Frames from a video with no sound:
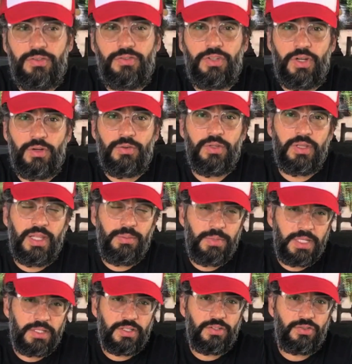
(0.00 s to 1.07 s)
So let
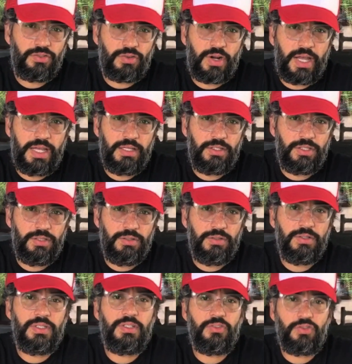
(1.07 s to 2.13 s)
me just try
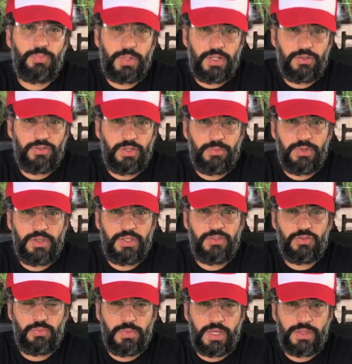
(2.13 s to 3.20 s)
to dispel some of
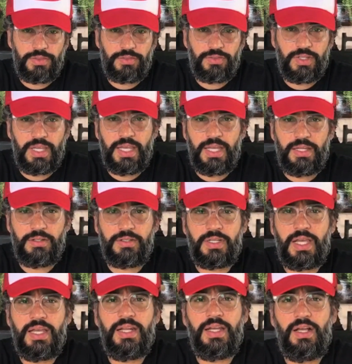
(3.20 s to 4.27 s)
these myths and to
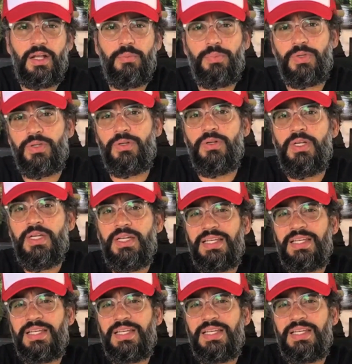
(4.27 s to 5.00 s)
kind of help you